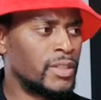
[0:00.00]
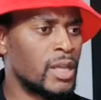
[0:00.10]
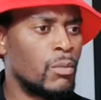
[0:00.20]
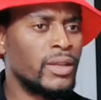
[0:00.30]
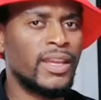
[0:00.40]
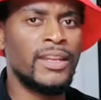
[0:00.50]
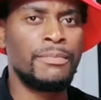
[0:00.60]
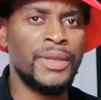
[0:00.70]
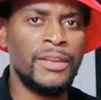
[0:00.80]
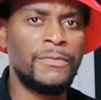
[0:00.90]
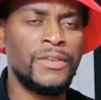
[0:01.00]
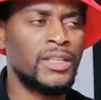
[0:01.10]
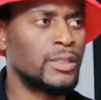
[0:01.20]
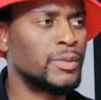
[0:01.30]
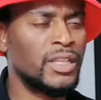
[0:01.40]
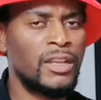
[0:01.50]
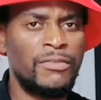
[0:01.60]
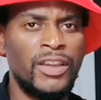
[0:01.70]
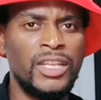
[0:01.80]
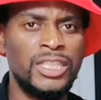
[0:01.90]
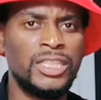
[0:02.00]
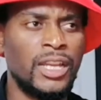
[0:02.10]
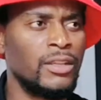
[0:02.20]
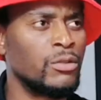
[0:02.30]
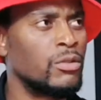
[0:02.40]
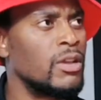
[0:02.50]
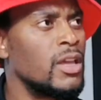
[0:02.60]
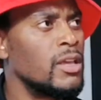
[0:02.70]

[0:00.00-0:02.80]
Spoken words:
someone can benefit, especially financially, you know.